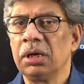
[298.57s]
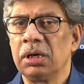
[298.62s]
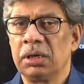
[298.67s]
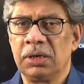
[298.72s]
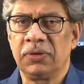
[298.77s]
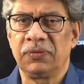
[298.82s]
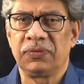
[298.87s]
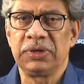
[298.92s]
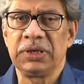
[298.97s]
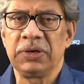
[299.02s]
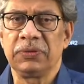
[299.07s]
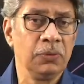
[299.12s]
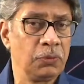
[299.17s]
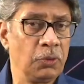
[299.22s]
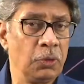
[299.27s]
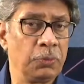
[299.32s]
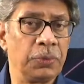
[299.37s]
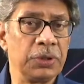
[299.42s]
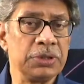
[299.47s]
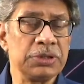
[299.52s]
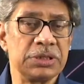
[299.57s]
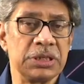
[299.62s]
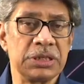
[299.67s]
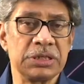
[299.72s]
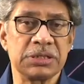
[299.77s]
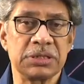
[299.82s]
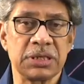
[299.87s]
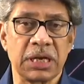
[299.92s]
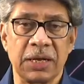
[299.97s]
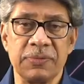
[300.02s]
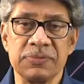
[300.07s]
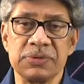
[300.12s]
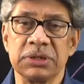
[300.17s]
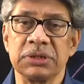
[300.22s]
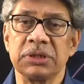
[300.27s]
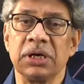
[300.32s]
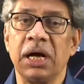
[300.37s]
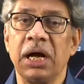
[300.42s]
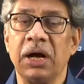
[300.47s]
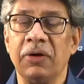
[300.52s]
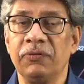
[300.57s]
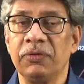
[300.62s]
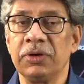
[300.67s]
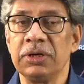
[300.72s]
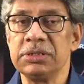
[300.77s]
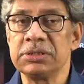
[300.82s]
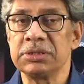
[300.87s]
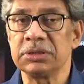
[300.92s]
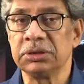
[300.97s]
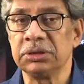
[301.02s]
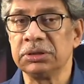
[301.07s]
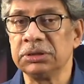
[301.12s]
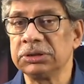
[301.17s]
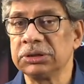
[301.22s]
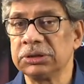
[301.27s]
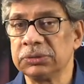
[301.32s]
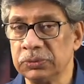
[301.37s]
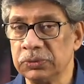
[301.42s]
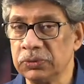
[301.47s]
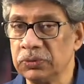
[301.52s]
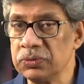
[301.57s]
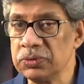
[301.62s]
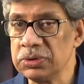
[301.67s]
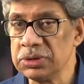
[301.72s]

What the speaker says: roughly 4.6 times the average Earth-Moon